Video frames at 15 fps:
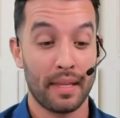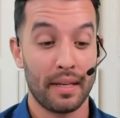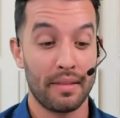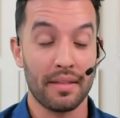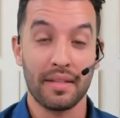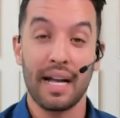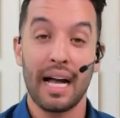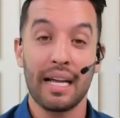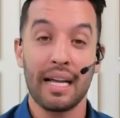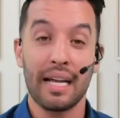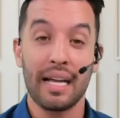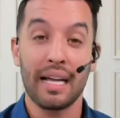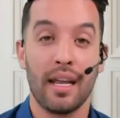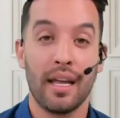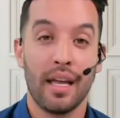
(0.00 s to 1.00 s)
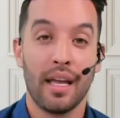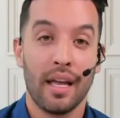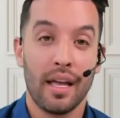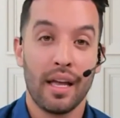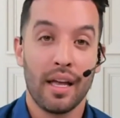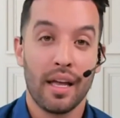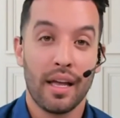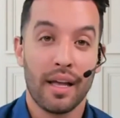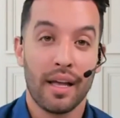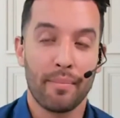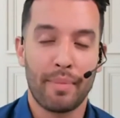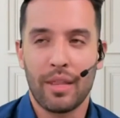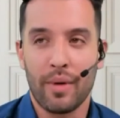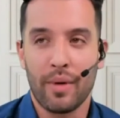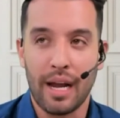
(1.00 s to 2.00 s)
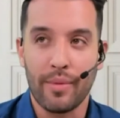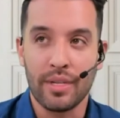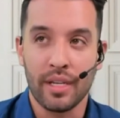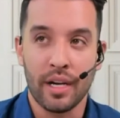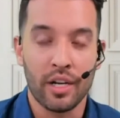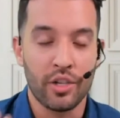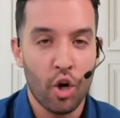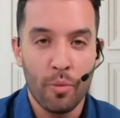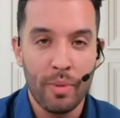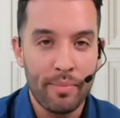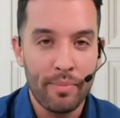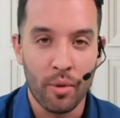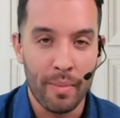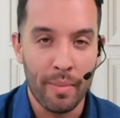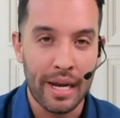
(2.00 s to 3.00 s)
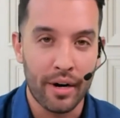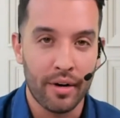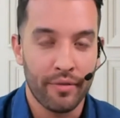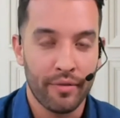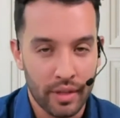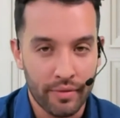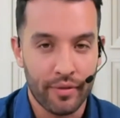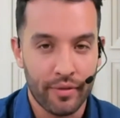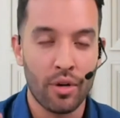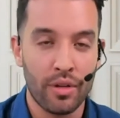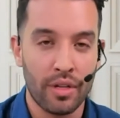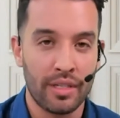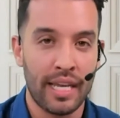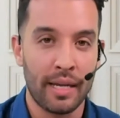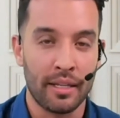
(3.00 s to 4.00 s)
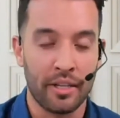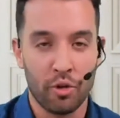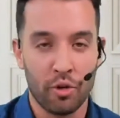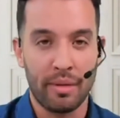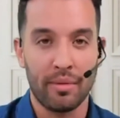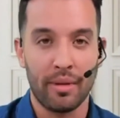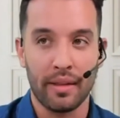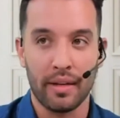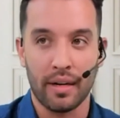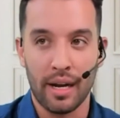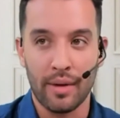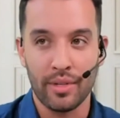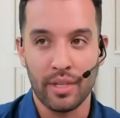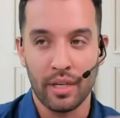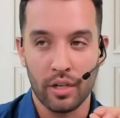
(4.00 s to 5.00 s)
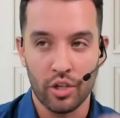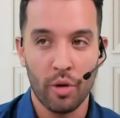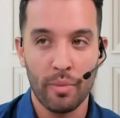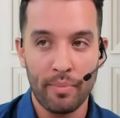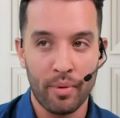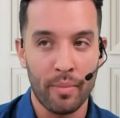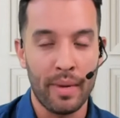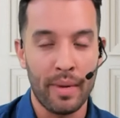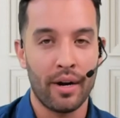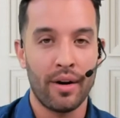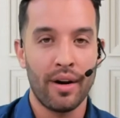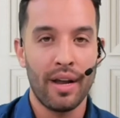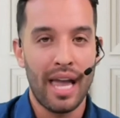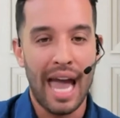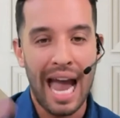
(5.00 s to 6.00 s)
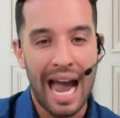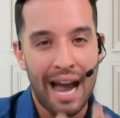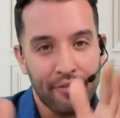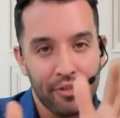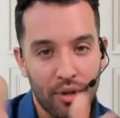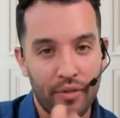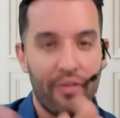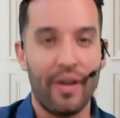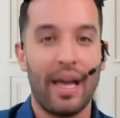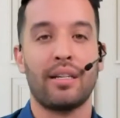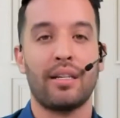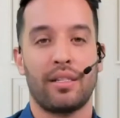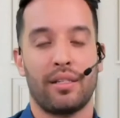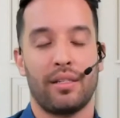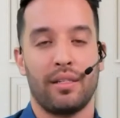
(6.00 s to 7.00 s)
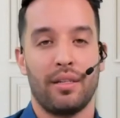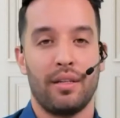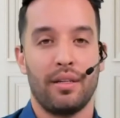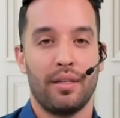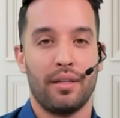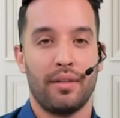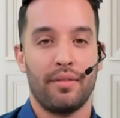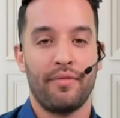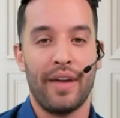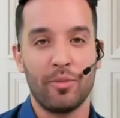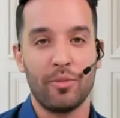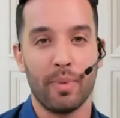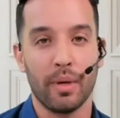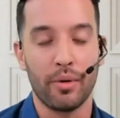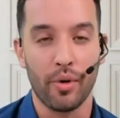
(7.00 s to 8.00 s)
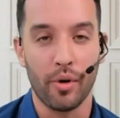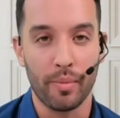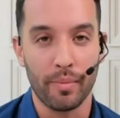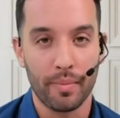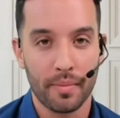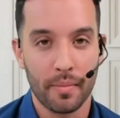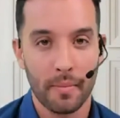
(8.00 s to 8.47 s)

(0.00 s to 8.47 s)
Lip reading: This guy said, by the way, I was in Adobe Premiere for all the technical people out there. I was in Adobe Premiere After Effects Facebook group.